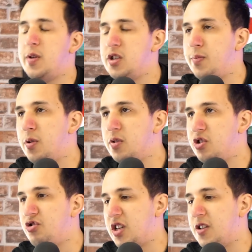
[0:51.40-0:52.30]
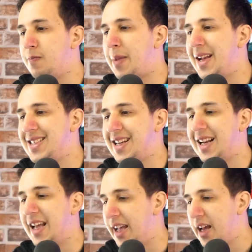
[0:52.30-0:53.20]
Supporters Trust have
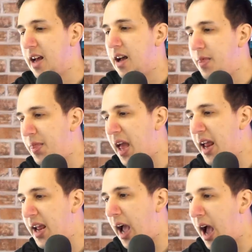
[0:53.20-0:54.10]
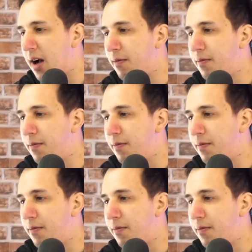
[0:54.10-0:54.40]
basically, they have